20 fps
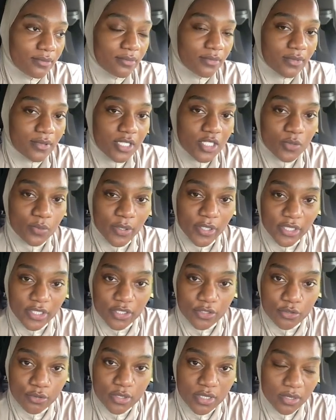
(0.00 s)
because we're going to
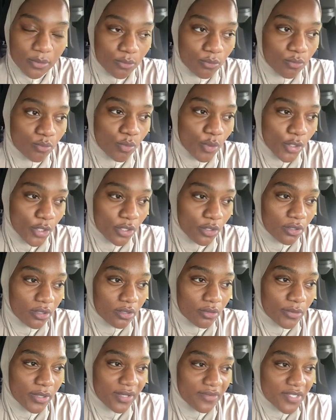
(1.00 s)
do some work.
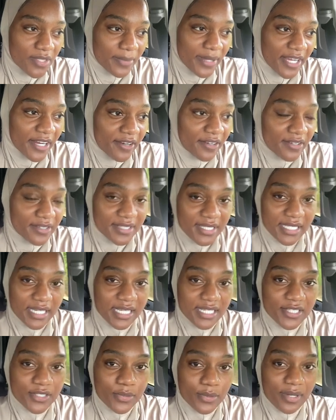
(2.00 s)
We have some errands, and I
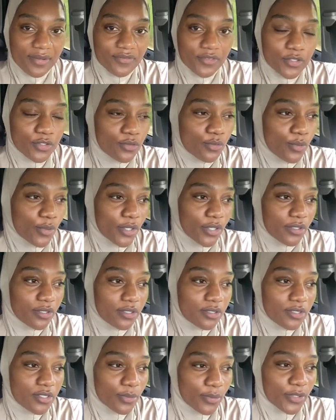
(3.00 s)
still have to do work,
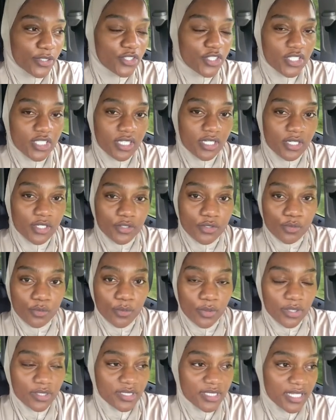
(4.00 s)
so we're just going to do
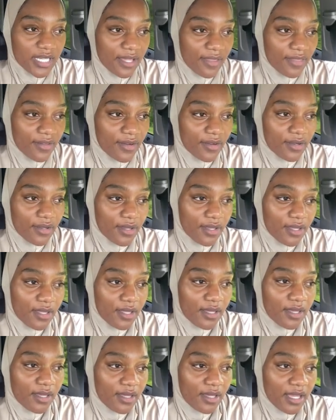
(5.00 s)
work together.
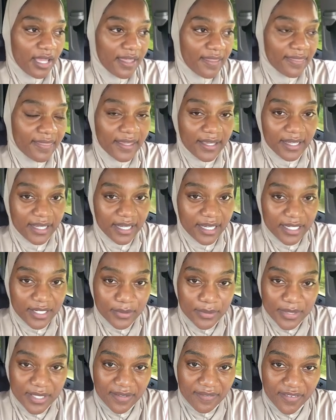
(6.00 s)
And thank God he
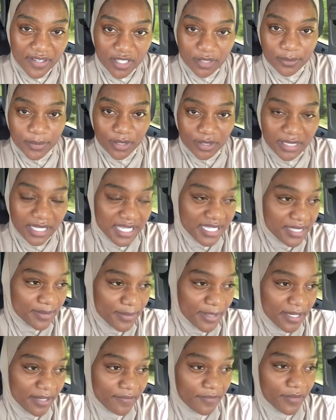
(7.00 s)
was available last
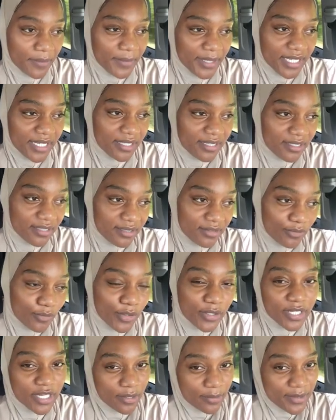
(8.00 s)
minute for me. Well,
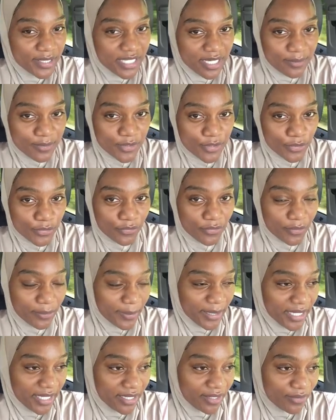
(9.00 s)
he always comes through for
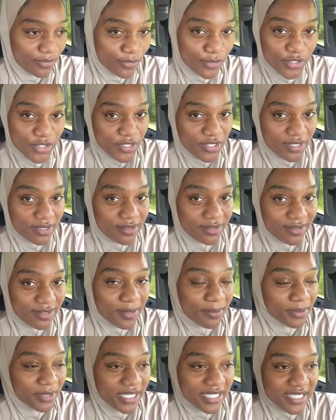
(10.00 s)
me, which is a
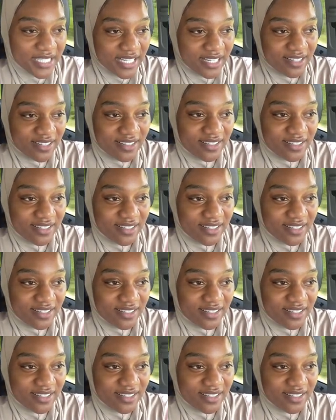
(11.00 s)
blessing.